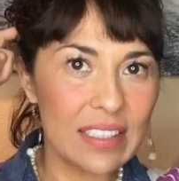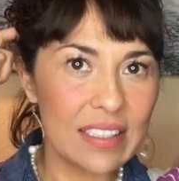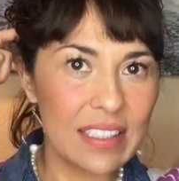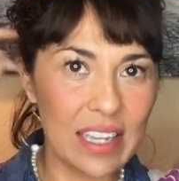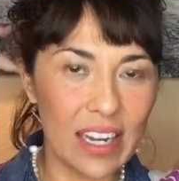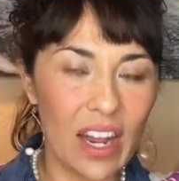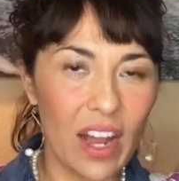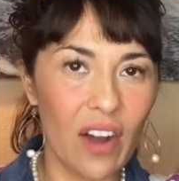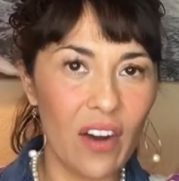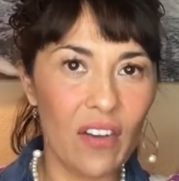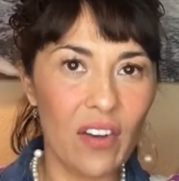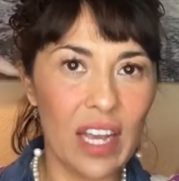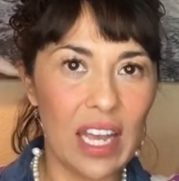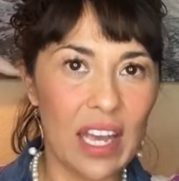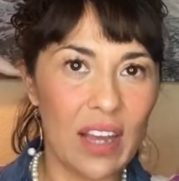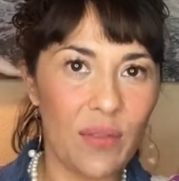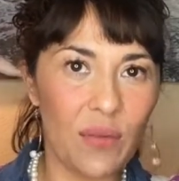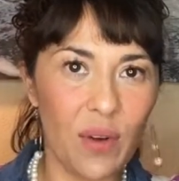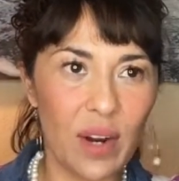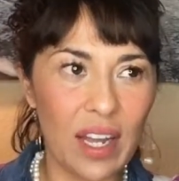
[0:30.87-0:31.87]

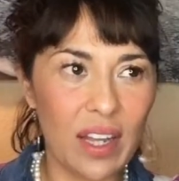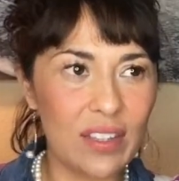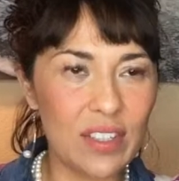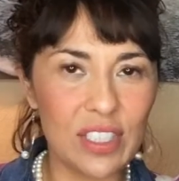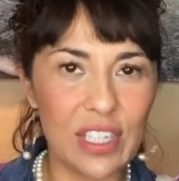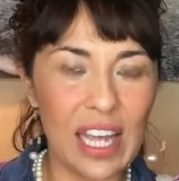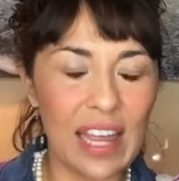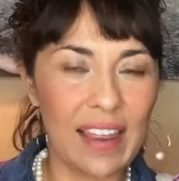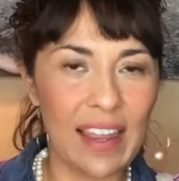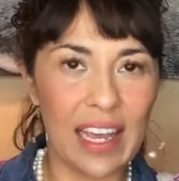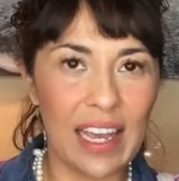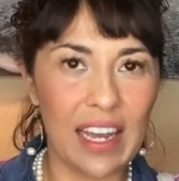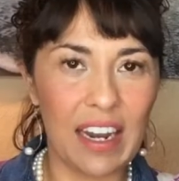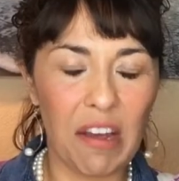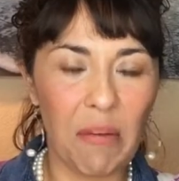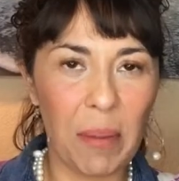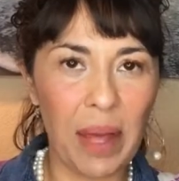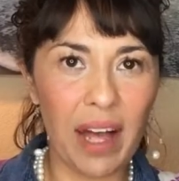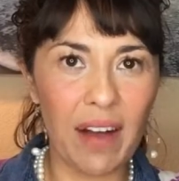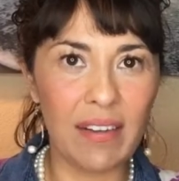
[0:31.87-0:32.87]
And what else are you thinking
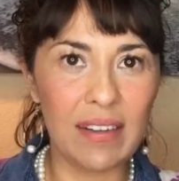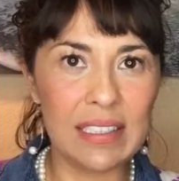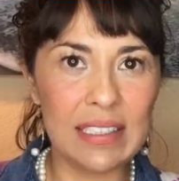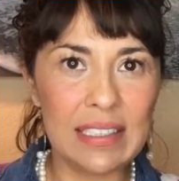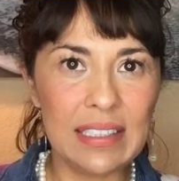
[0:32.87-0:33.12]
about?